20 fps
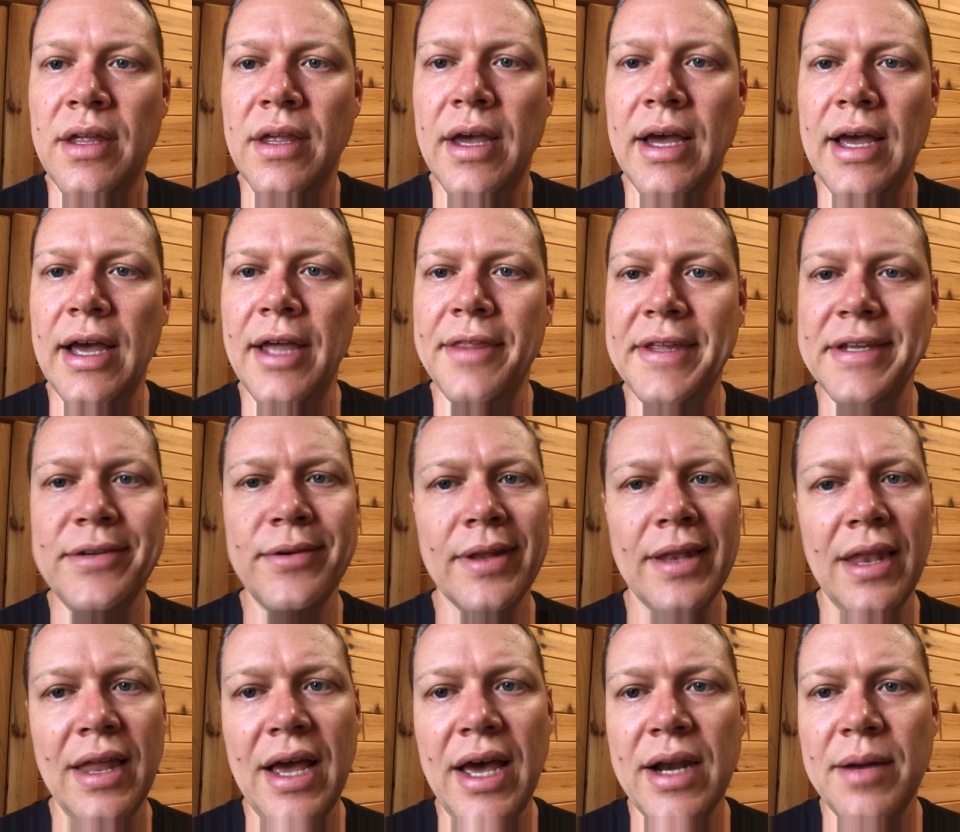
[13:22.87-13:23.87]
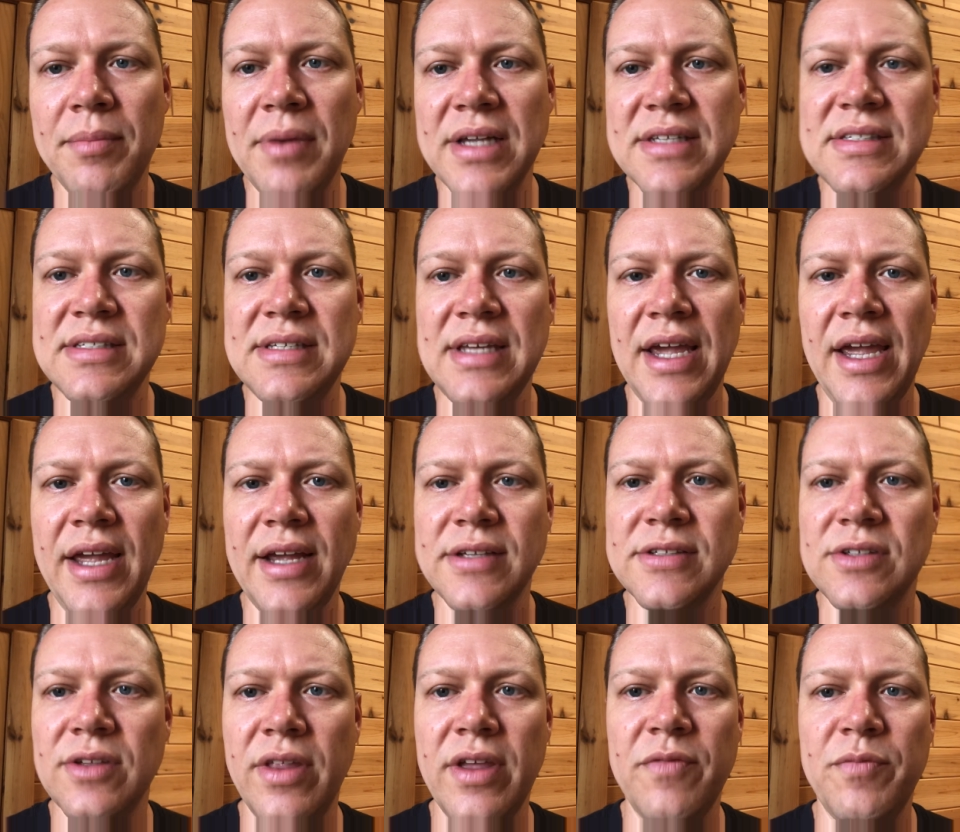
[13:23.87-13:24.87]
They do a lot of Mustangs,
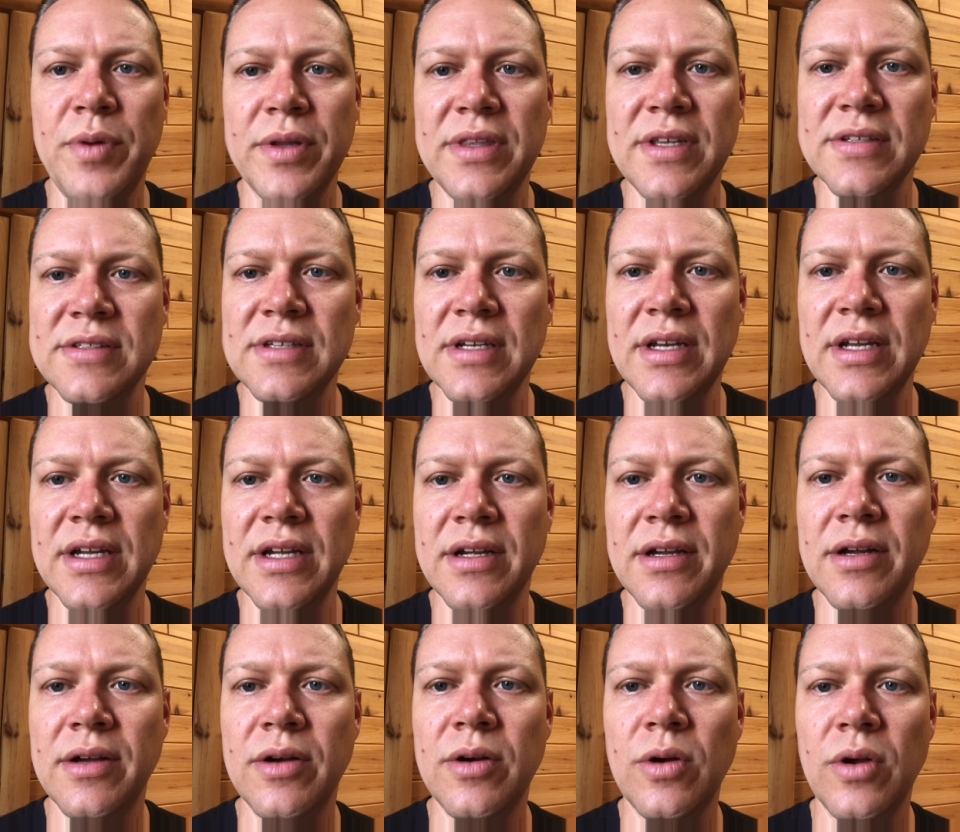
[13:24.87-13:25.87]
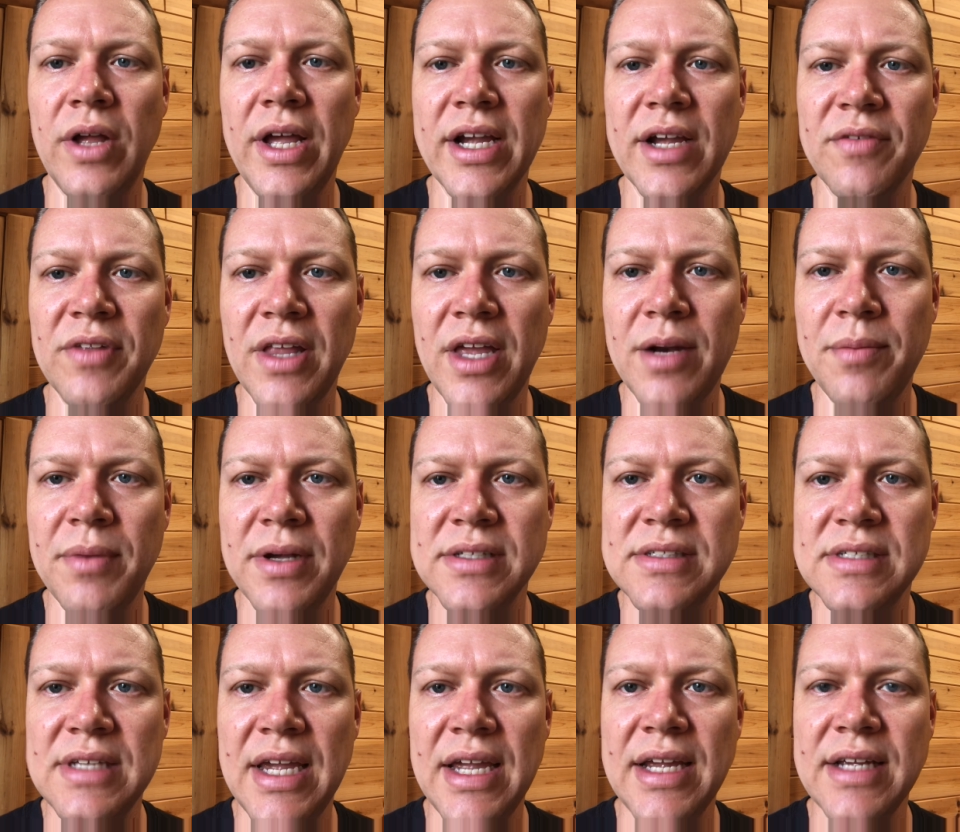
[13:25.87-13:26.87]
so they've put this in a whole heck of a lot of
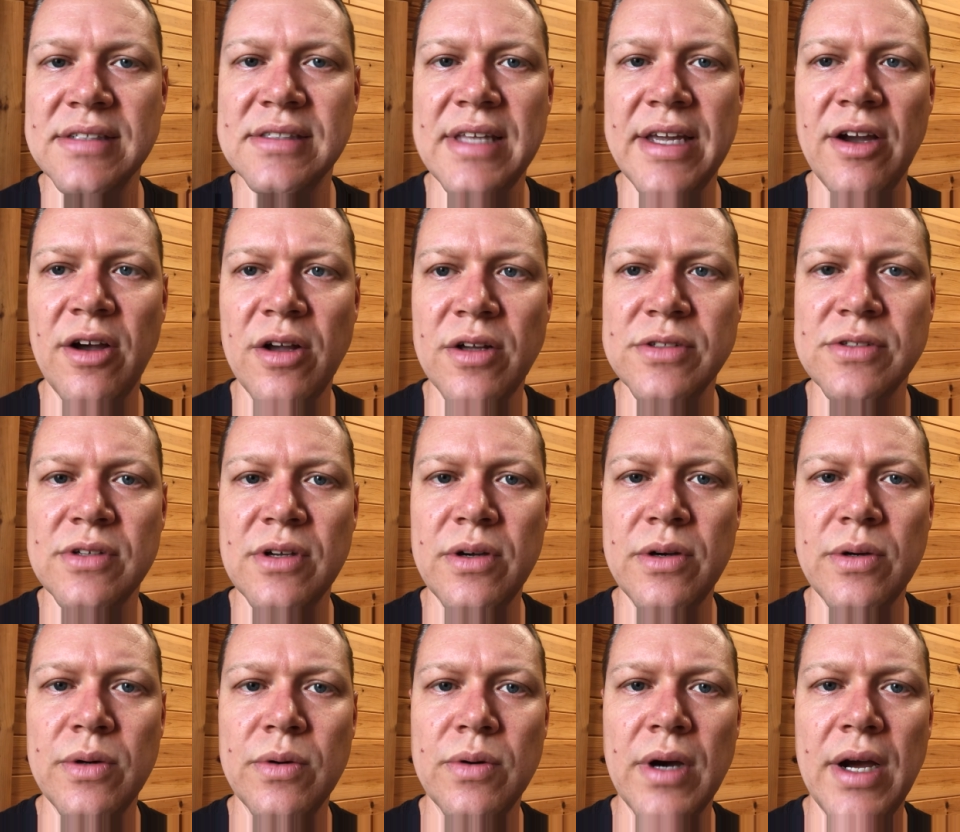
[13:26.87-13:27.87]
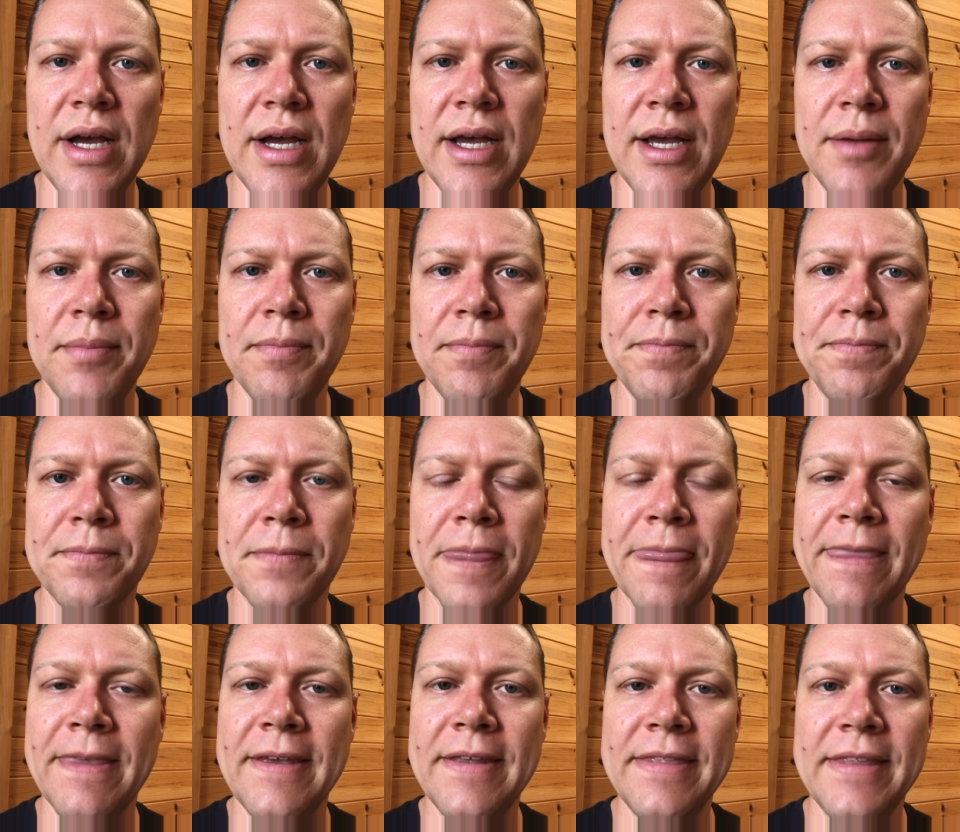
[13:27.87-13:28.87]
Mustangs. They also
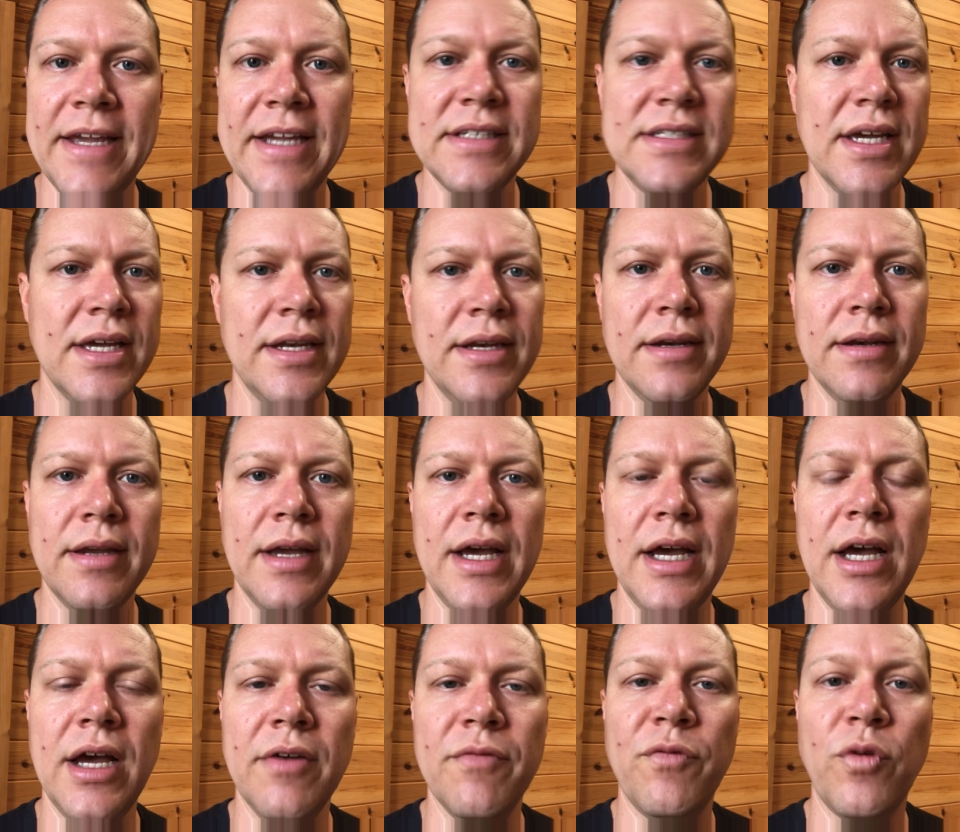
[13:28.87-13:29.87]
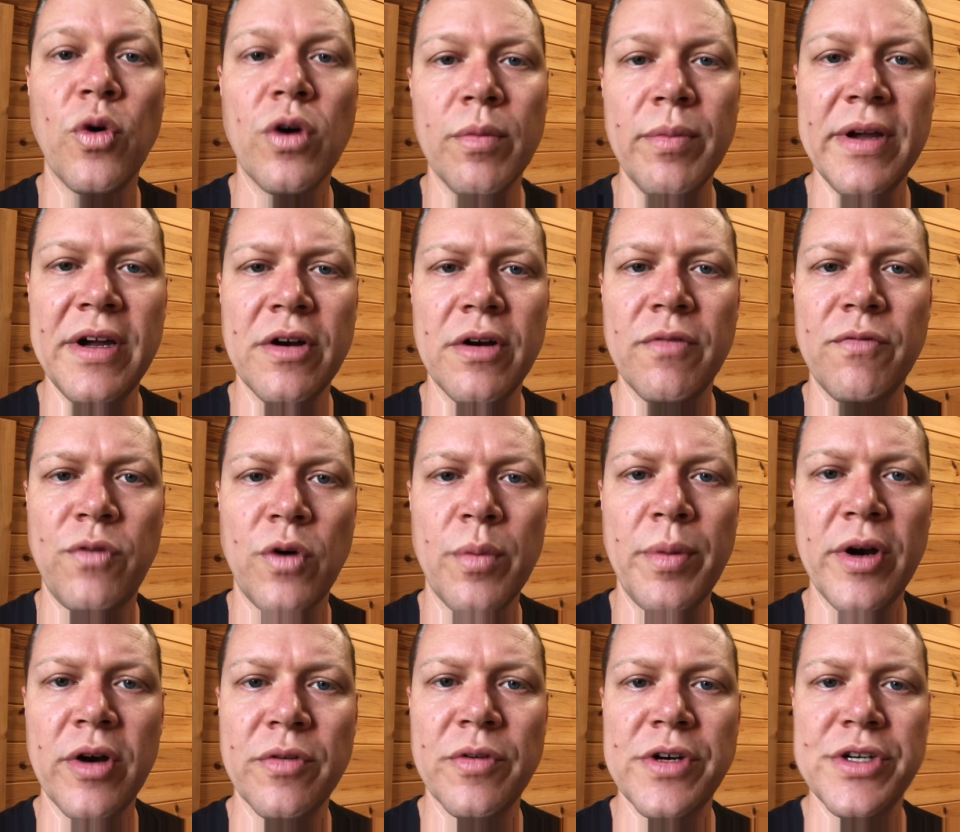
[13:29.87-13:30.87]
they had done a four
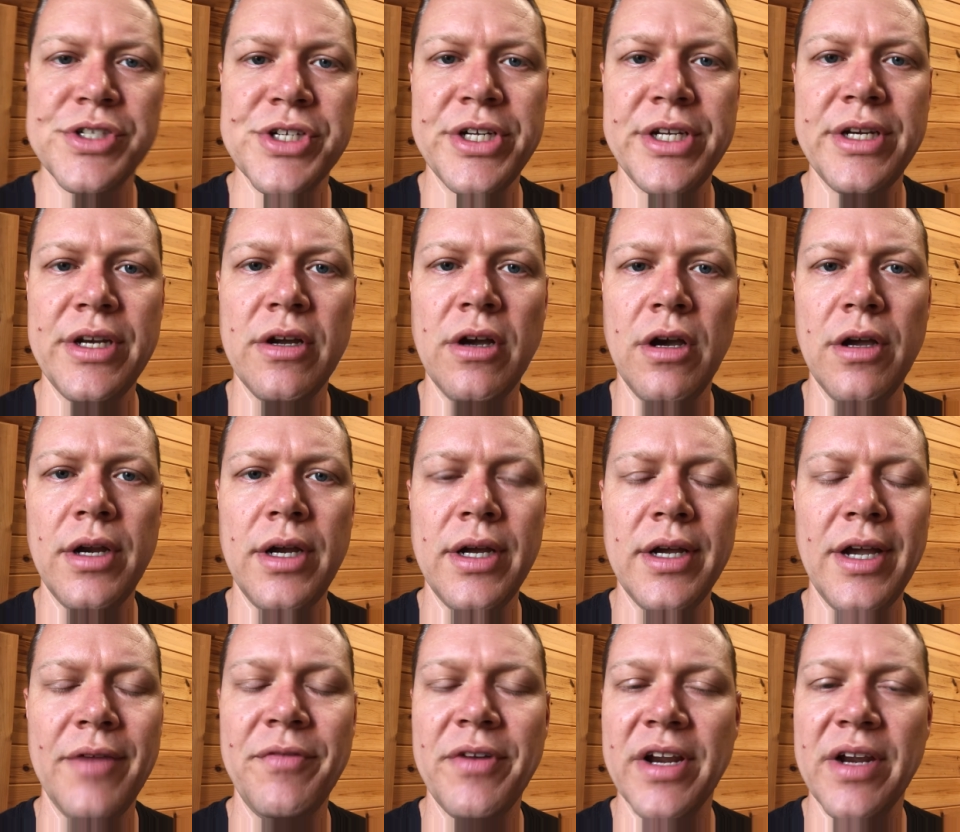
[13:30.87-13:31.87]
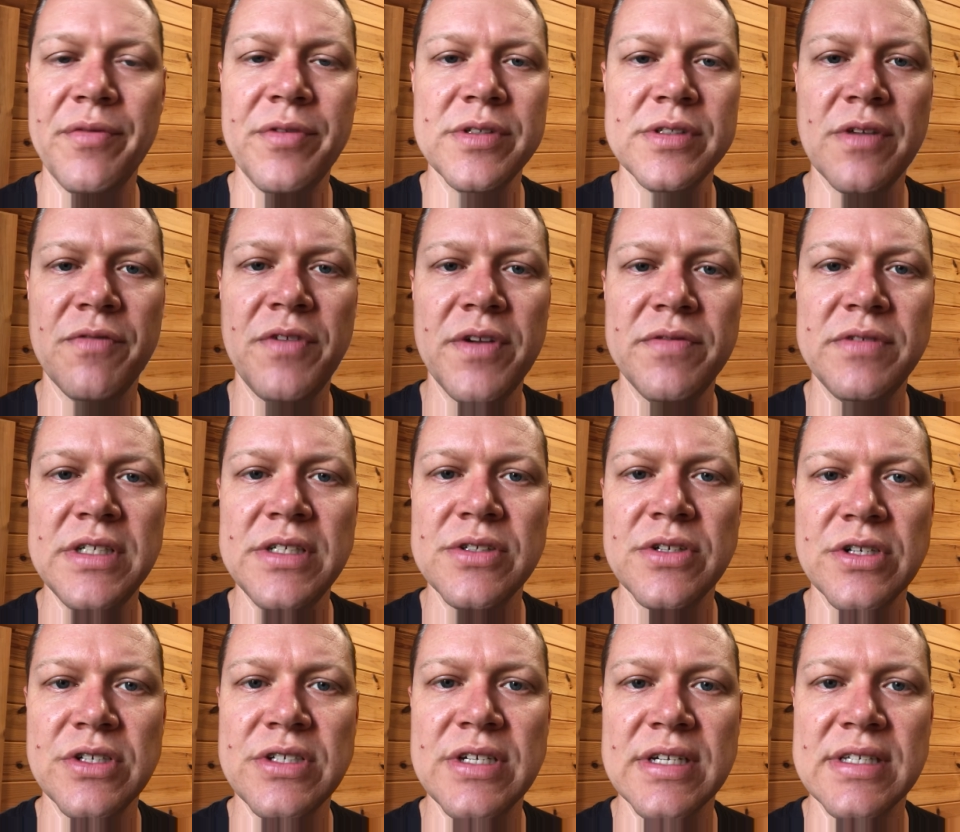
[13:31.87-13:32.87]
barrel version on I forget if it was a 50s
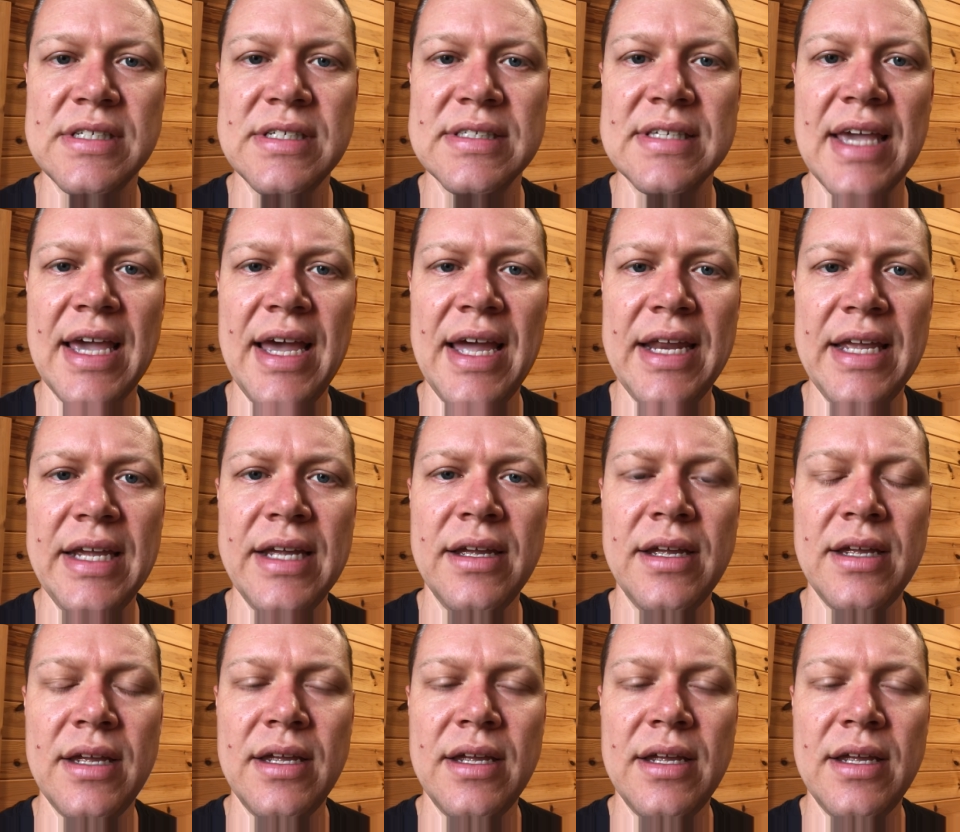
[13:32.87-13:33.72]
or a 60s Caddy